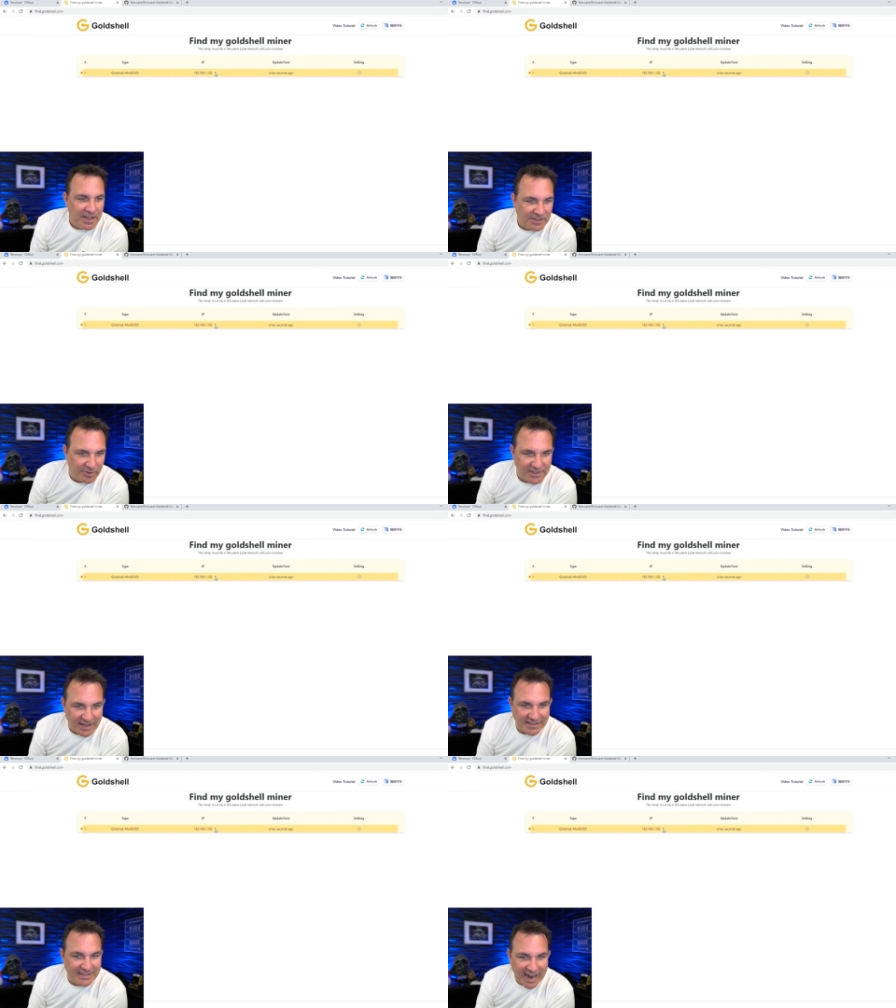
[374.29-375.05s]
So it's
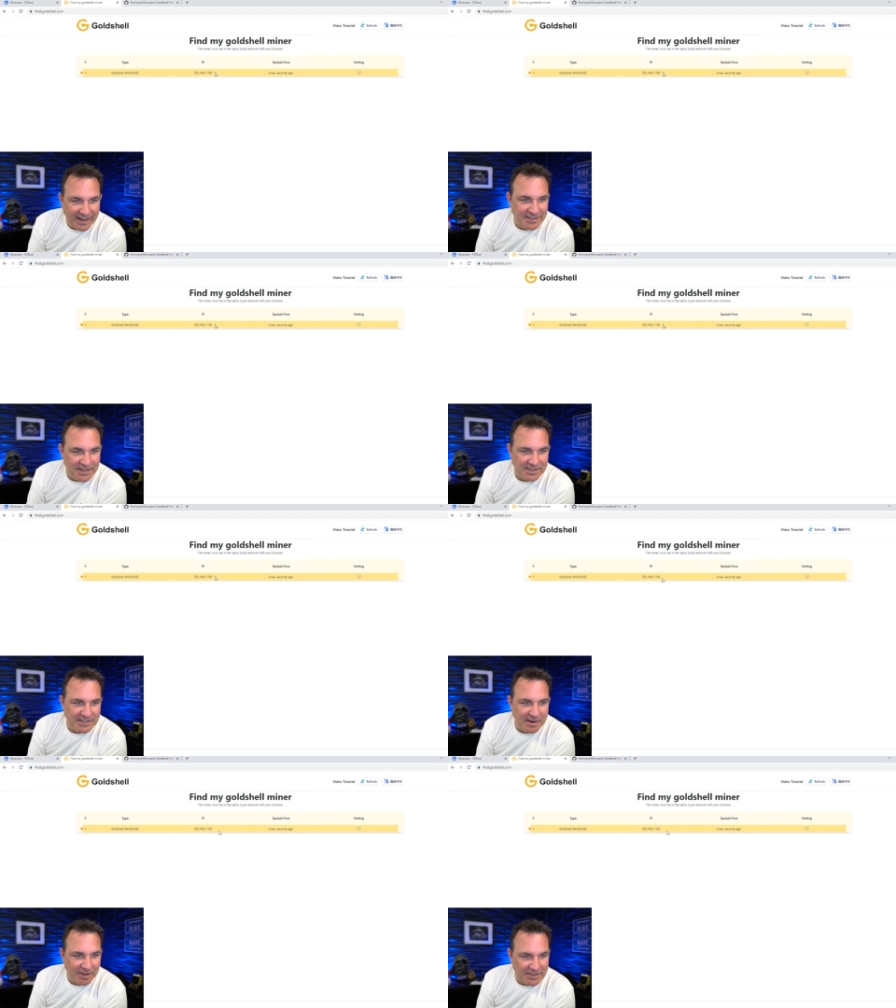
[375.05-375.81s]
not static. It's not the
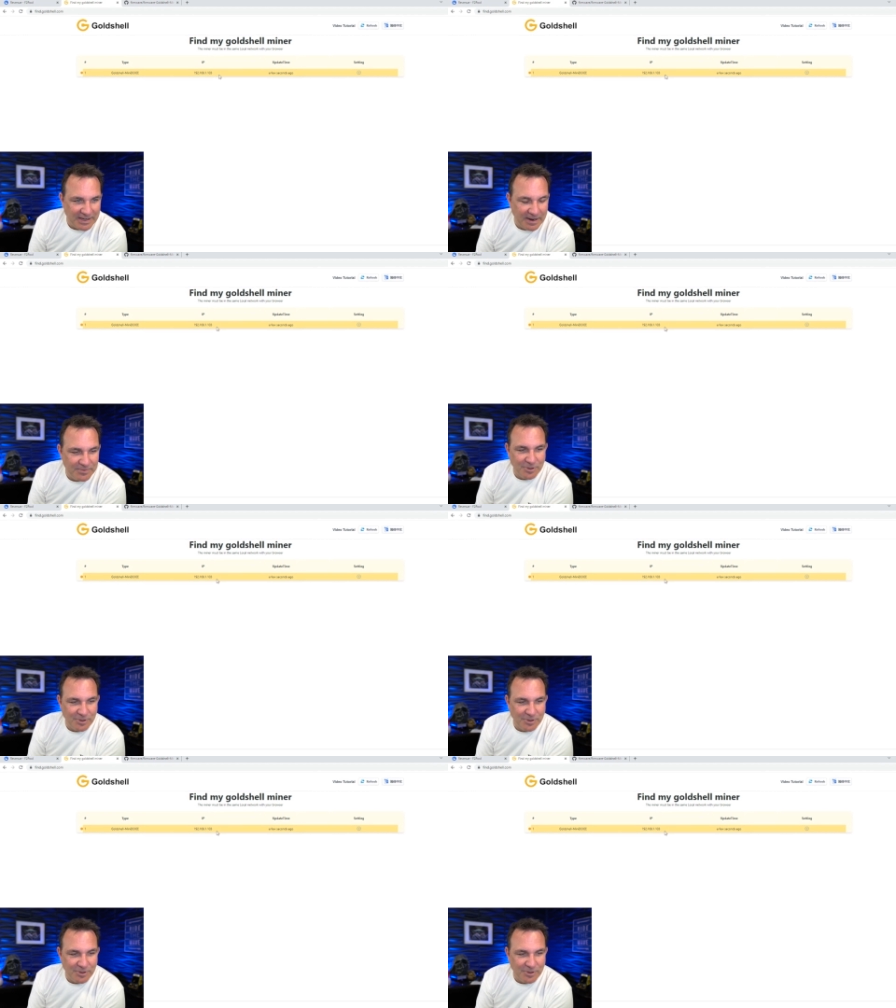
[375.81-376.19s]
same all the time.